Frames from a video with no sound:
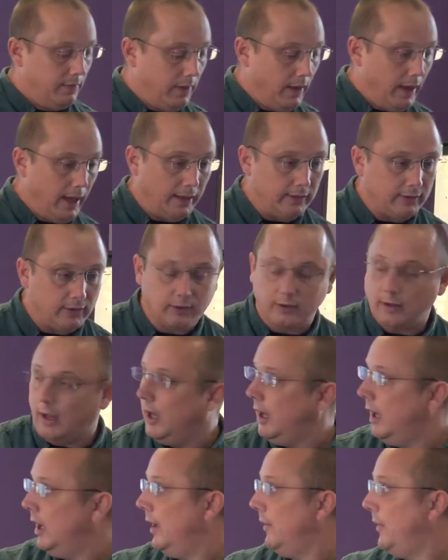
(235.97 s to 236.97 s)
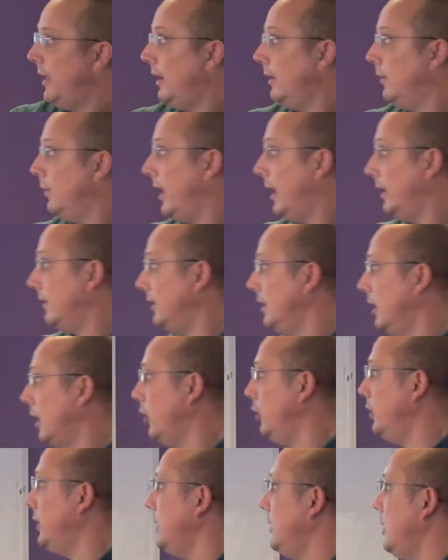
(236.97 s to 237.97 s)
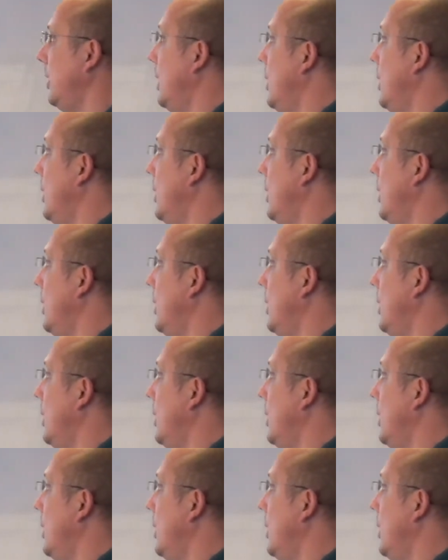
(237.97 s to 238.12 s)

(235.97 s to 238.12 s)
that's included,